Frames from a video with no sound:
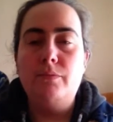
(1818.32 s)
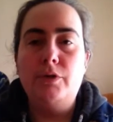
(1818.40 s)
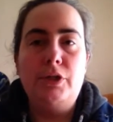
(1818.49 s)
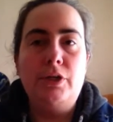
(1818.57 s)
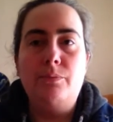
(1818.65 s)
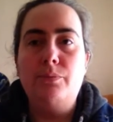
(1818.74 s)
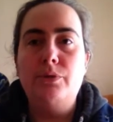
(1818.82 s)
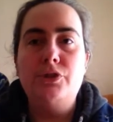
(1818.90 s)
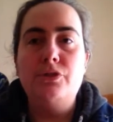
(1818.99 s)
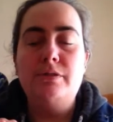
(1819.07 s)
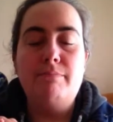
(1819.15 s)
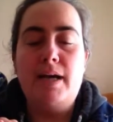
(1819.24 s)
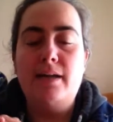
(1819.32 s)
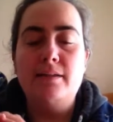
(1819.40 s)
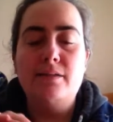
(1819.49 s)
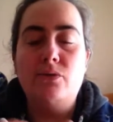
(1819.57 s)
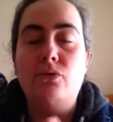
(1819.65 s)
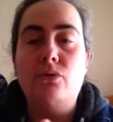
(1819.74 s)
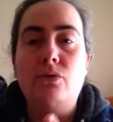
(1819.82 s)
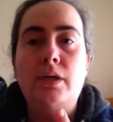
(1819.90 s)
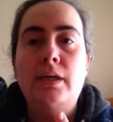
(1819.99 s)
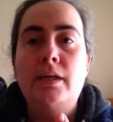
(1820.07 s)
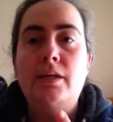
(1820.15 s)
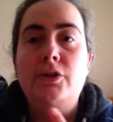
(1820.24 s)
you know, produce bats, or,
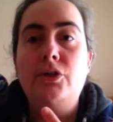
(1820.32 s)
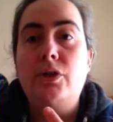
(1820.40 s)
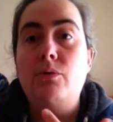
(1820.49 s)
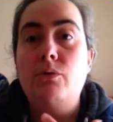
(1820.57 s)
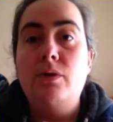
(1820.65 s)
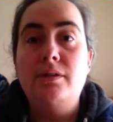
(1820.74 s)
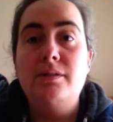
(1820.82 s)
you know,